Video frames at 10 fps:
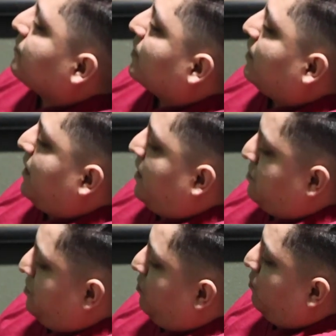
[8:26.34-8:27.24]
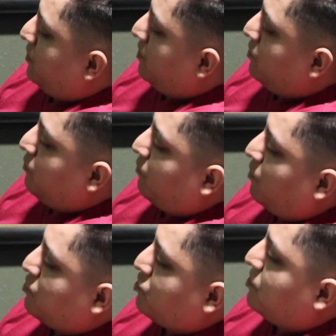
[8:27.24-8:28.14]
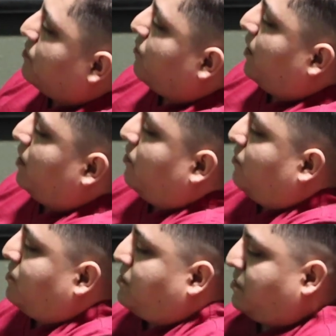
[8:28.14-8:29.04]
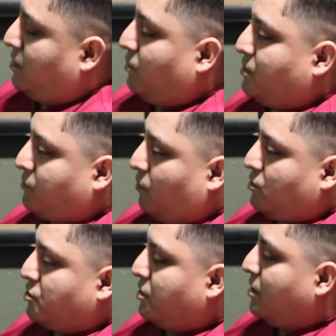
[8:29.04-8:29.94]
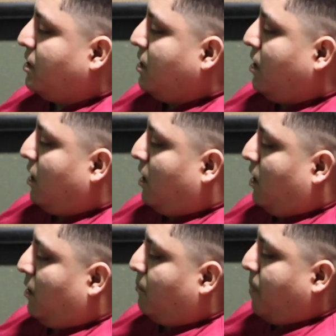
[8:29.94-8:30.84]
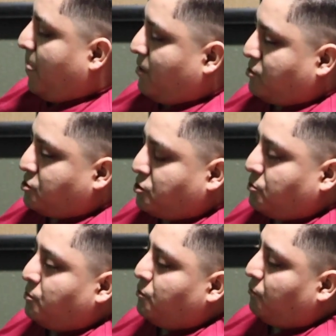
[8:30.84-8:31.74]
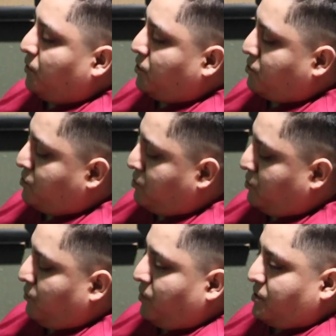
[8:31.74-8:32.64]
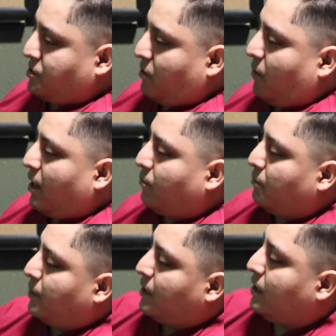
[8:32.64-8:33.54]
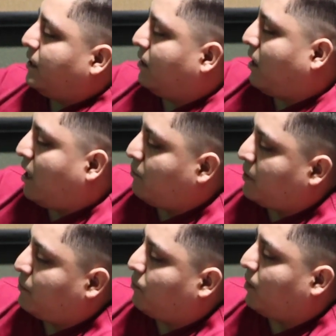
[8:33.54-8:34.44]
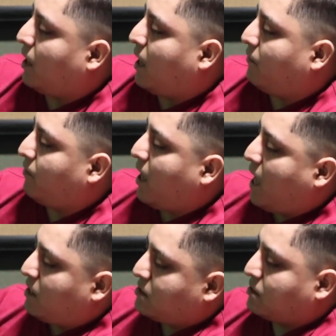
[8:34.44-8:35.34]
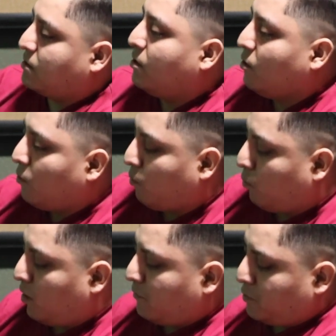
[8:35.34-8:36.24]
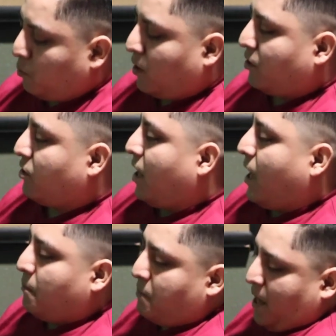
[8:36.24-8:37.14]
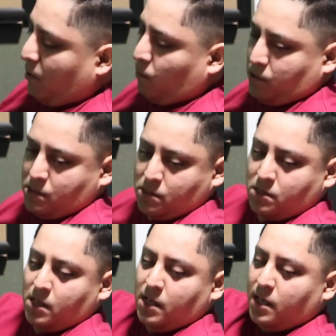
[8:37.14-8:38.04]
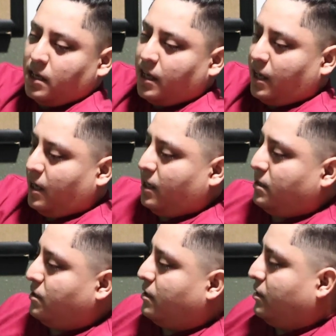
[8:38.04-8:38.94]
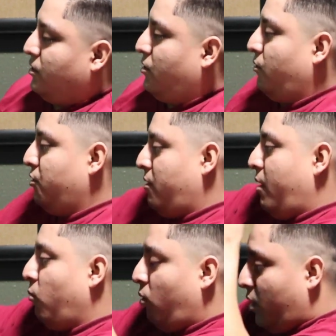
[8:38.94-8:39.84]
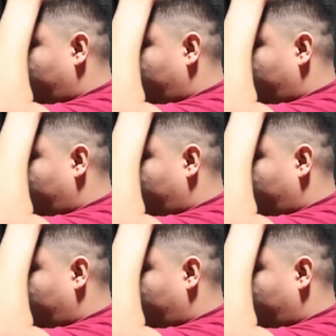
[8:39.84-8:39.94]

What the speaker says: yeah, so with the new version right here, this is the newest version. There's 2 new features to this. All right, we've been getting a lot of people that have asked, well, what if you wear your hat backwards and, you know, you're at work